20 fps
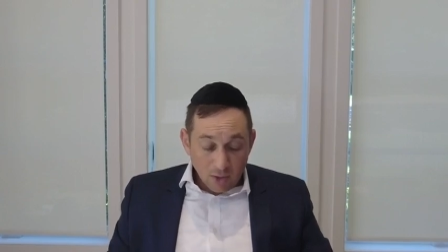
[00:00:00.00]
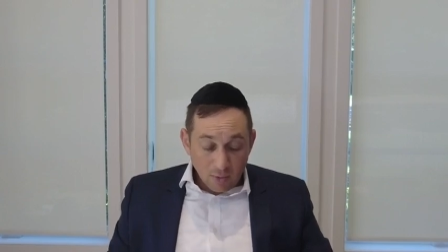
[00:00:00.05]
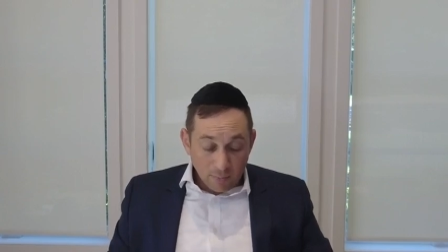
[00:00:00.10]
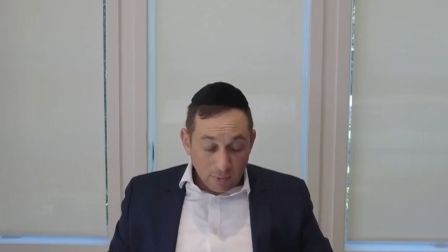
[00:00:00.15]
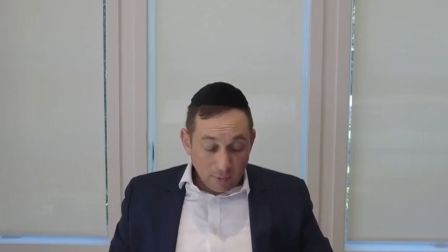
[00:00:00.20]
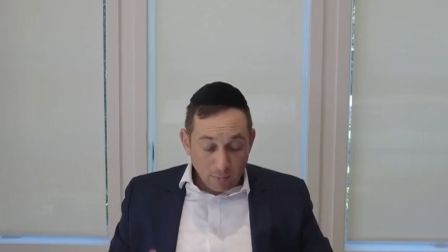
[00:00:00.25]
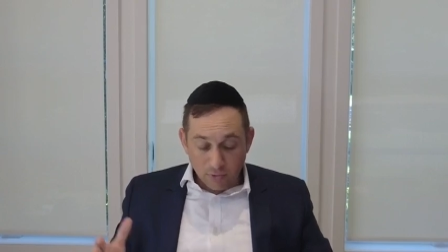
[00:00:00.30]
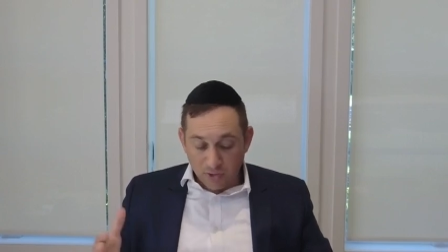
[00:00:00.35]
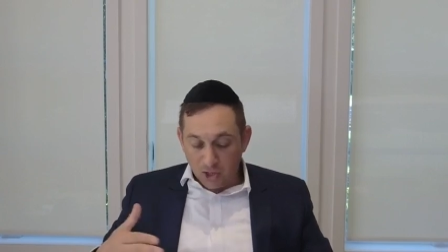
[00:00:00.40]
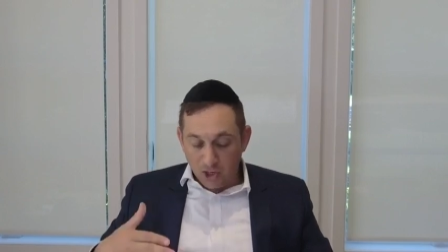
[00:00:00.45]

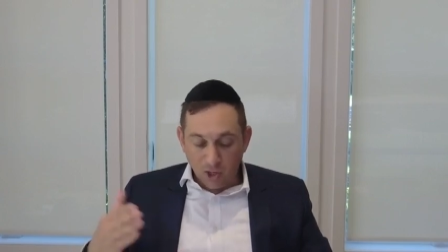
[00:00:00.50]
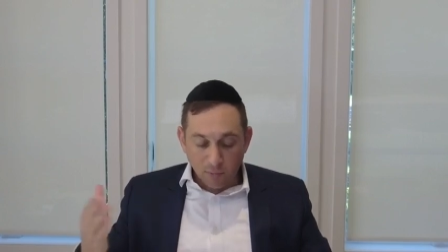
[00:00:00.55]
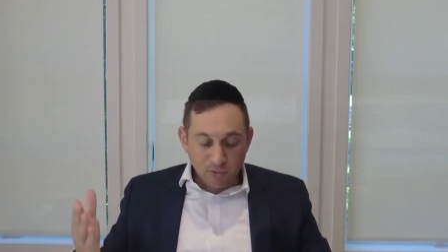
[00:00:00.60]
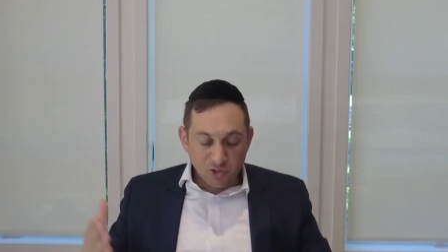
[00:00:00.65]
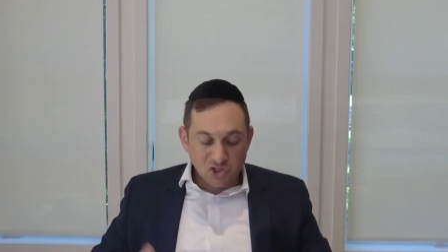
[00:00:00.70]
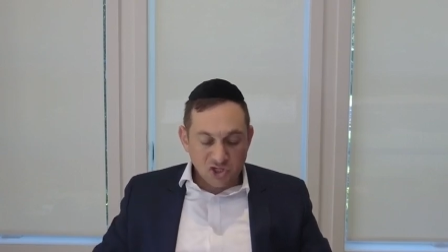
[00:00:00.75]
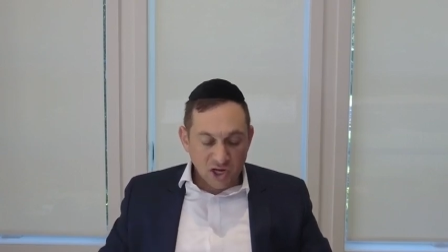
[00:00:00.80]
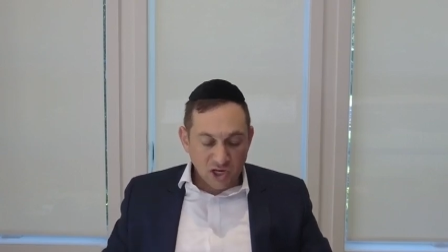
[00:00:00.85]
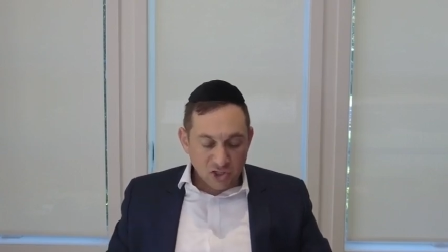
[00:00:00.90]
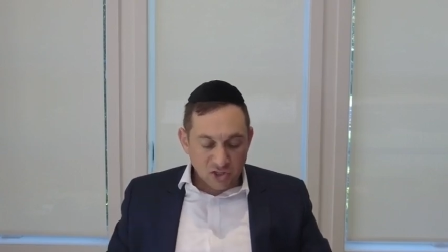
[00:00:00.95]
People are going to come and
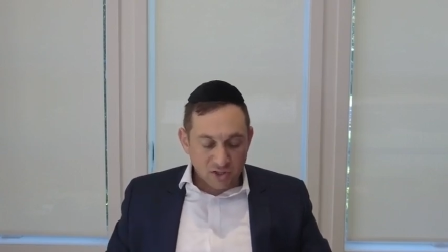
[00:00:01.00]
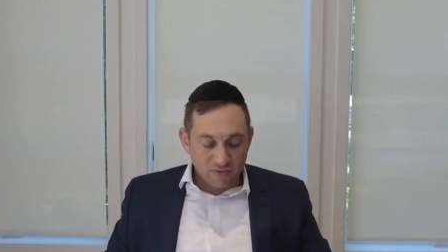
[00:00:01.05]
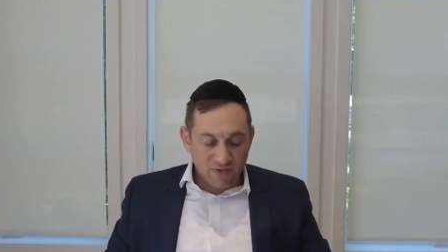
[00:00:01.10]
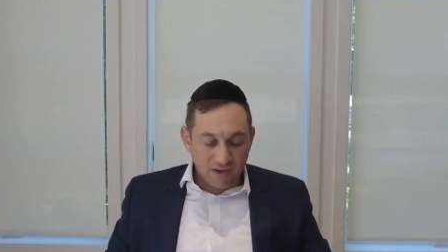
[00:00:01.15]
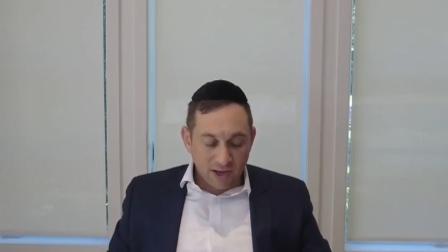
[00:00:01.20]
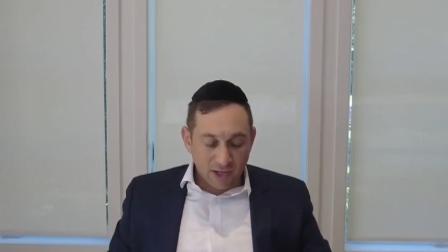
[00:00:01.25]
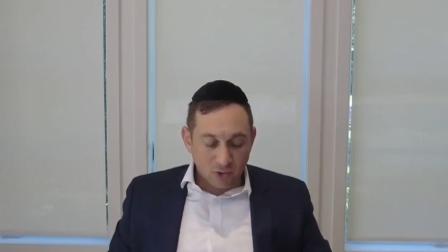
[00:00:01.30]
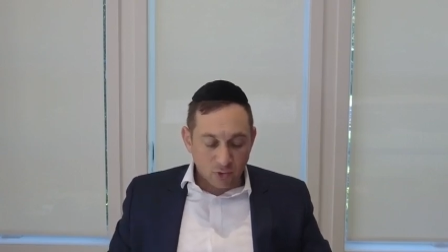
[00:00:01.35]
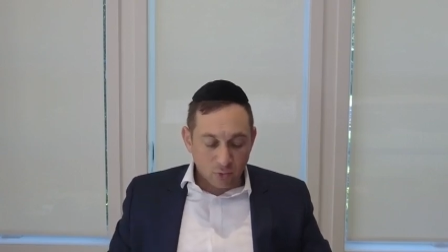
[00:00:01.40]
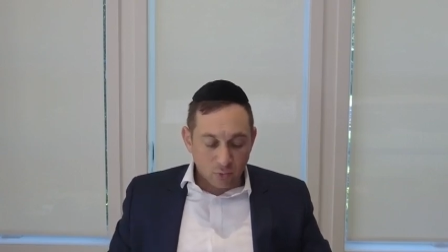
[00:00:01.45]
change the
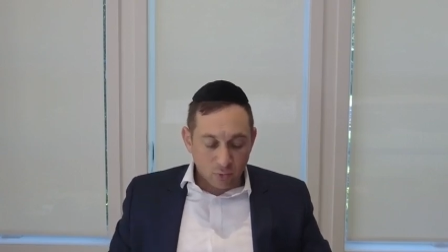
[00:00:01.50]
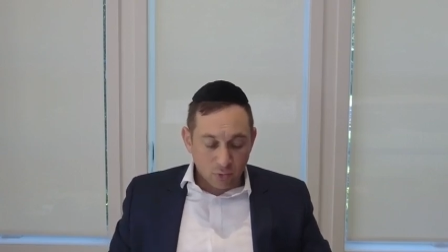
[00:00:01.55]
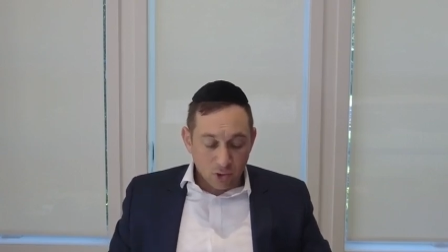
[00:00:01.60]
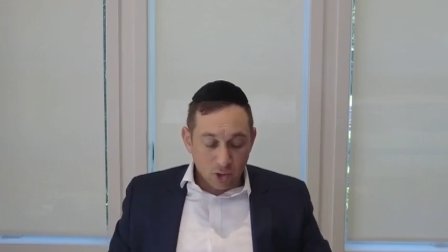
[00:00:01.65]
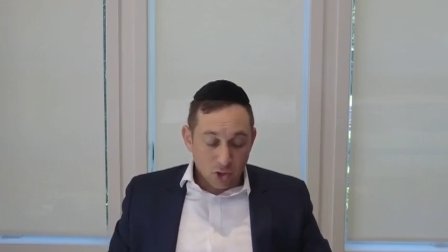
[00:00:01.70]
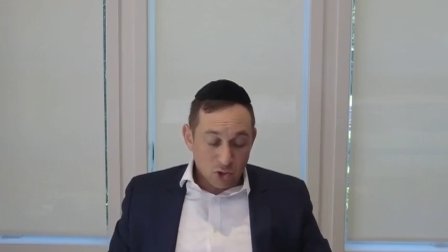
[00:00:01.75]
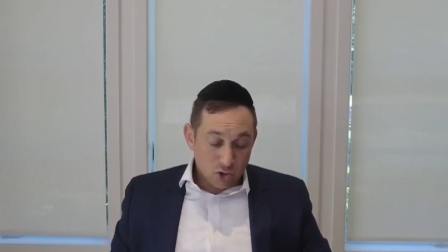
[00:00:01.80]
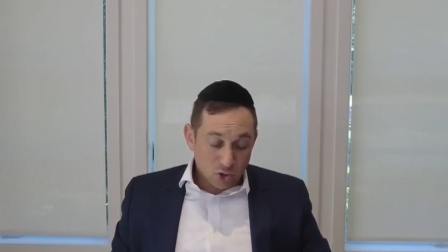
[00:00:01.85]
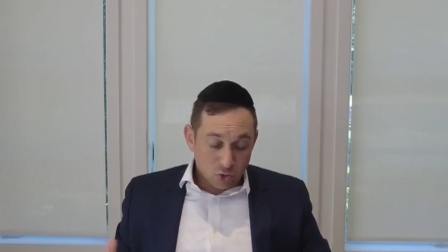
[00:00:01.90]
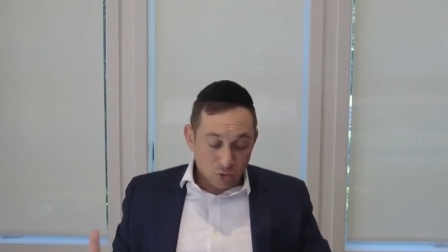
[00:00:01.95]
value.
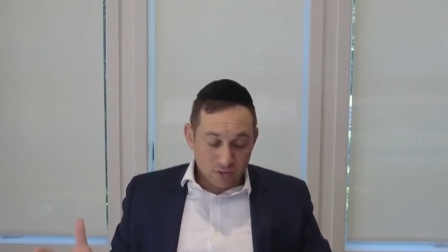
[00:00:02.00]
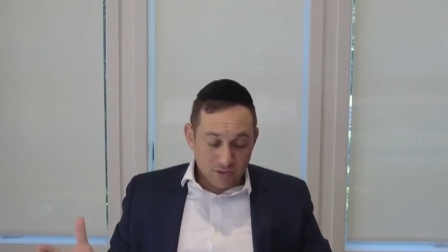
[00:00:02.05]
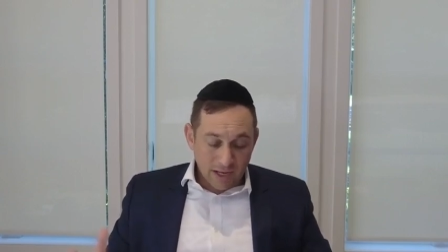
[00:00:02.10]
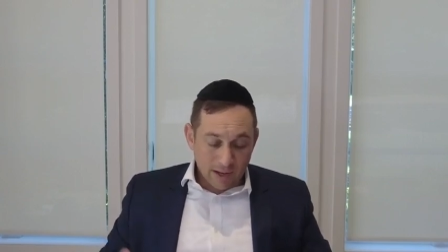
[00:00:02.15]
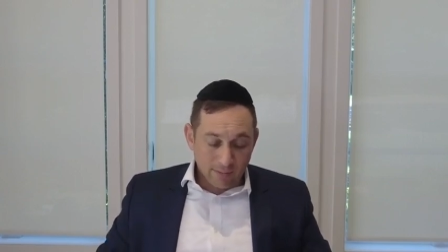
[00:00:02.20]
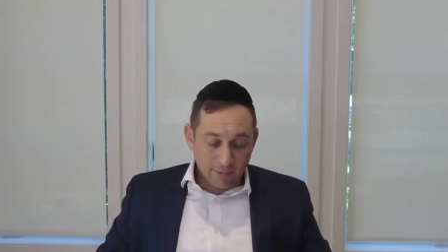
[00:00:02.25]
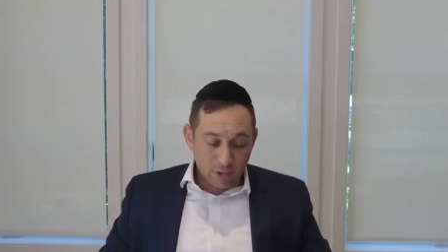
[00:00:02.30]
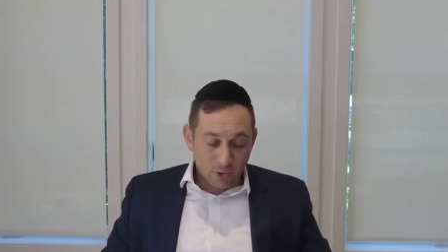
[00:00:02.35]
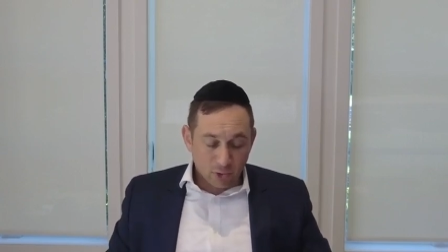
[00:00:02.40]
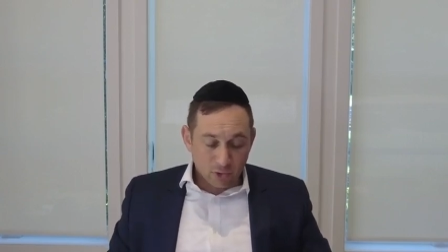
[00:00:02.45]
Shtus
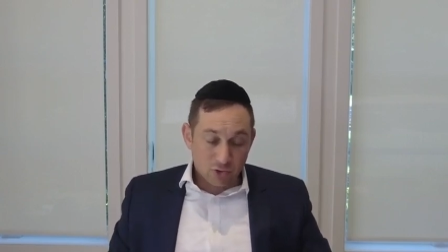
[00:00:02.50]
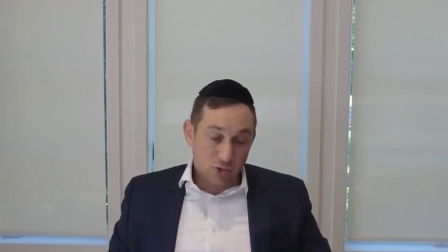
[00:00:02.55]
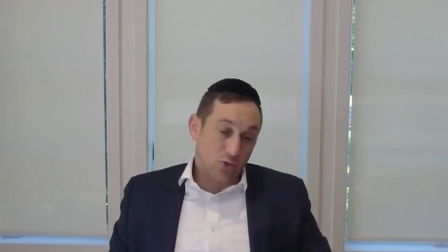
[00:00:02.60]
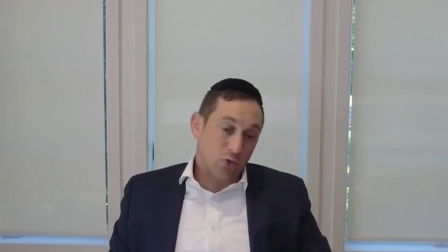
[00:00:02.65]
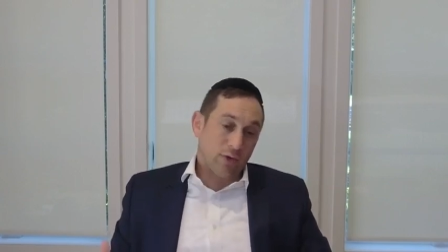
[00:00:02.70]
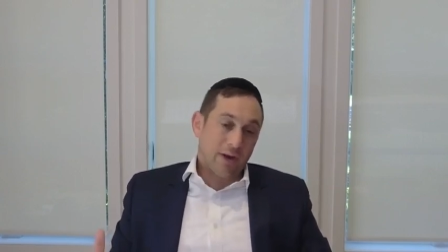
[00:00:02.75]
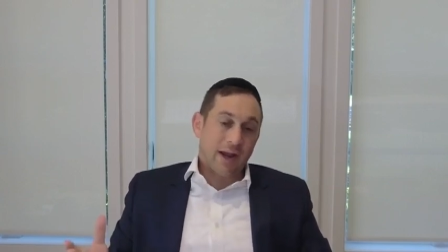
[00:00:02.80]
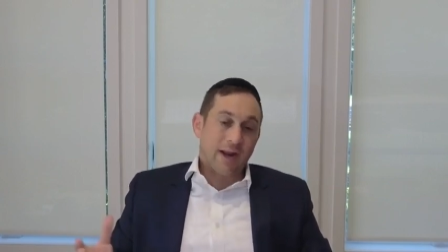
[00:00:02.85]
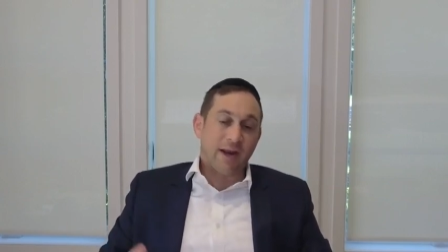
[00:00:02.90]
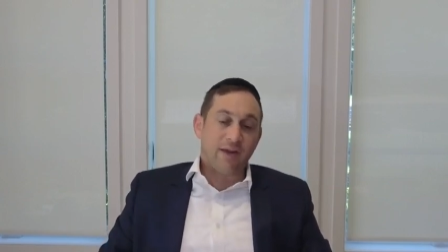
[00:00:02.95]
not so
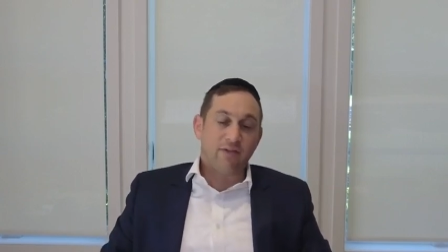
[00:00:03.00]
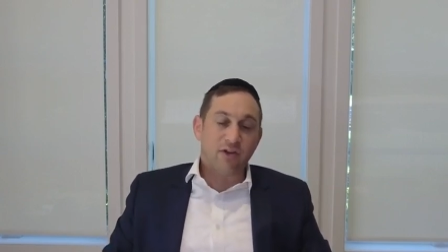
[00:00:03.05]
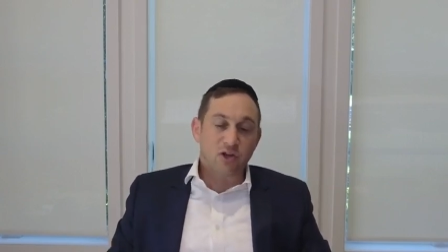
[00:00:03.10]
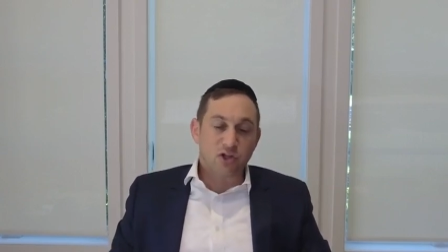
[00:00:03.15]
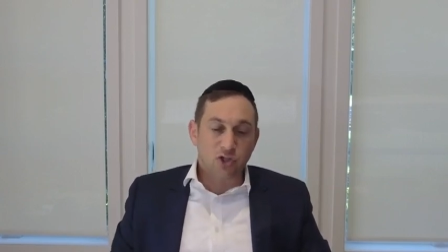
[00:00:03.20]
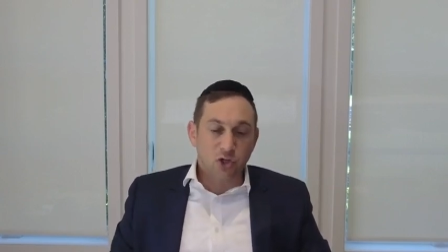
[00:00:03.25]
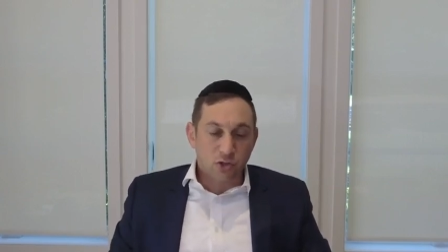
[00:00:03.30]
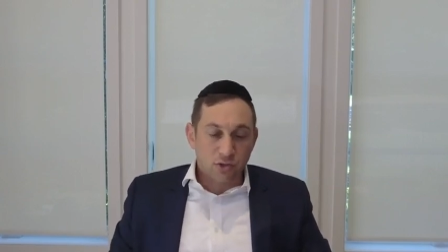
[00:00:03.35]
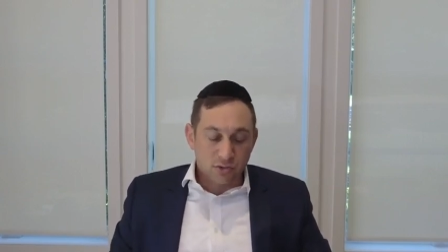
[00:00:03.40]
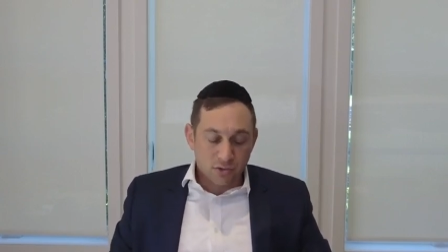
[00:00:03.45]
don't add even a
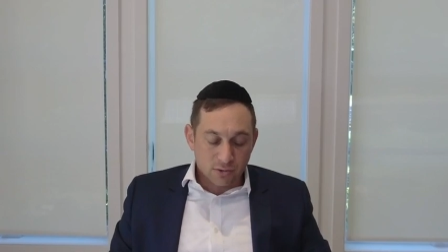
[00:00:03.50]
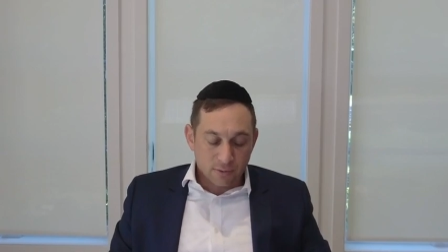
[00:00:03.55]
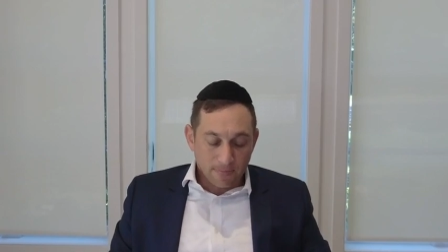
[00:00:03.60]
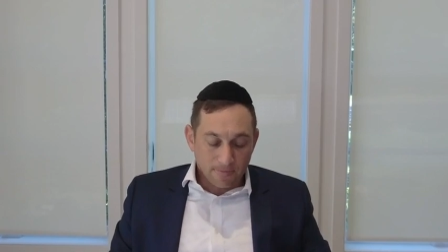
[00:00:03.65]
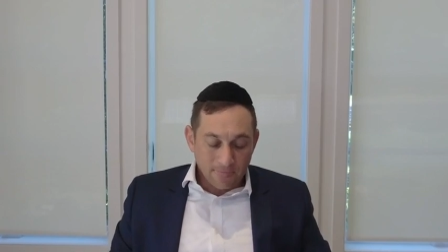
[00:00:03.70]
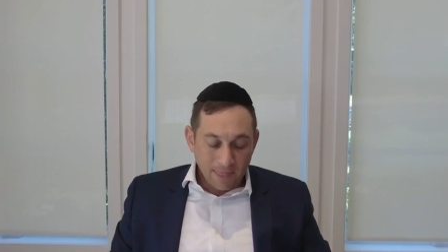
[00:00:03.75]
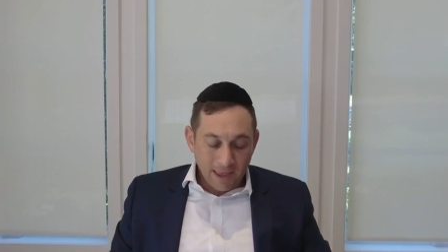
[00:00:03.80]
shtus.